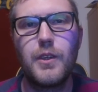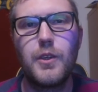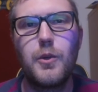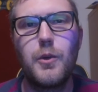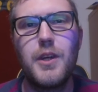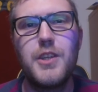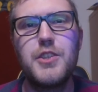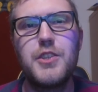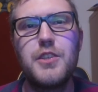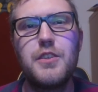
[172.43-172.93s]

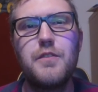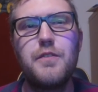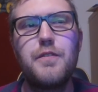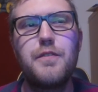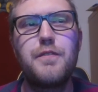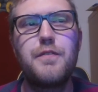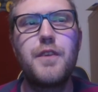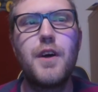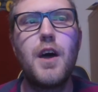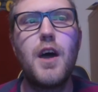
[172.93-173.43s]
Question
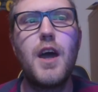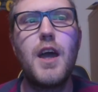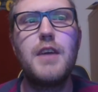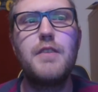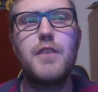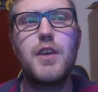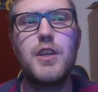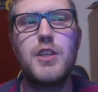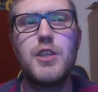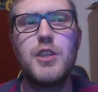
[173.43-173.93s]

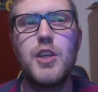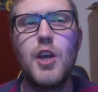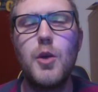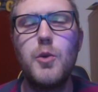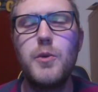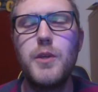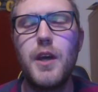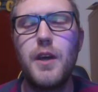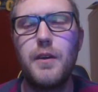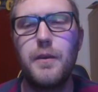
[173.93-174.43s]
5.
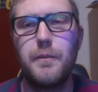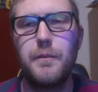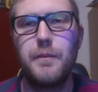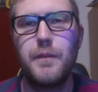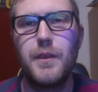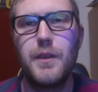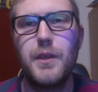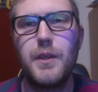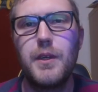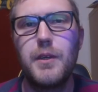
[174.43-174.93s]
Yoda
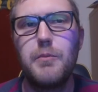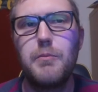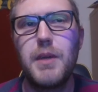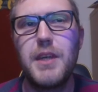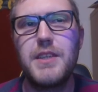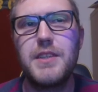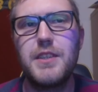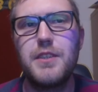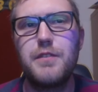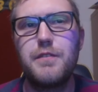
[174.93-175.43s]

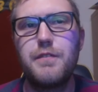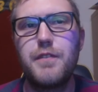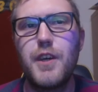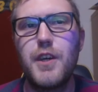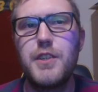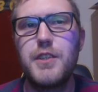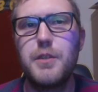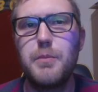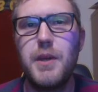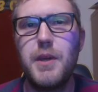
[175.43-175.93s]
makes his
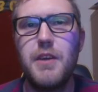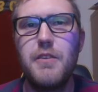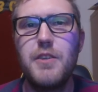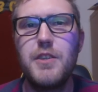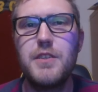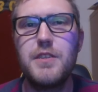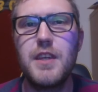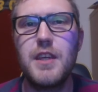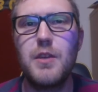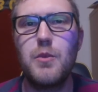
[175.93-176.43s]
first
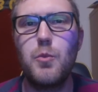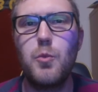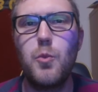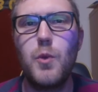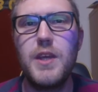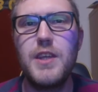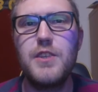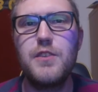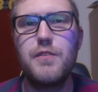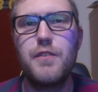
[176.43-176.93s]
appearance in
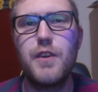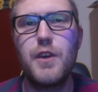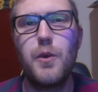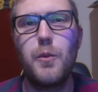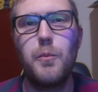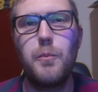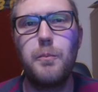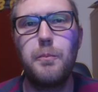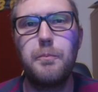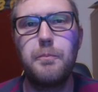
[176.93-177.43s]
which
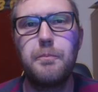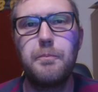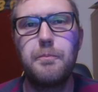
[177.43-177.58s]
film?